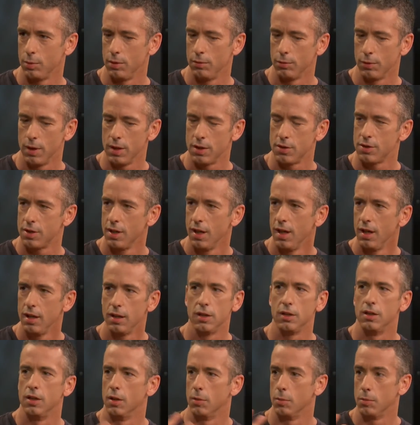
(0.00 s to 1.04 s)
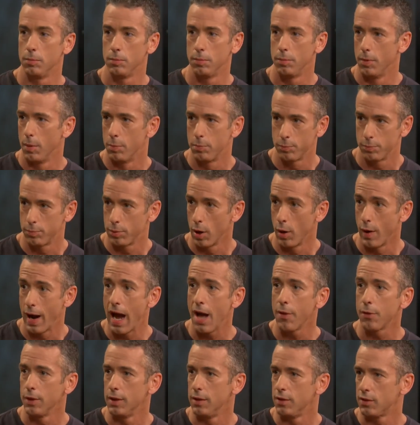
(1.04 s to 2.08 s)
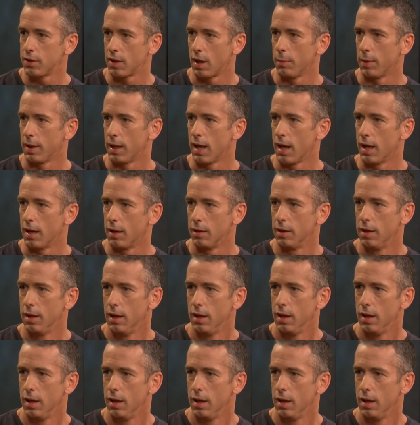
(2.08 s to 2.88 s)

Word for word: We've reached, you know, pro athletes coming out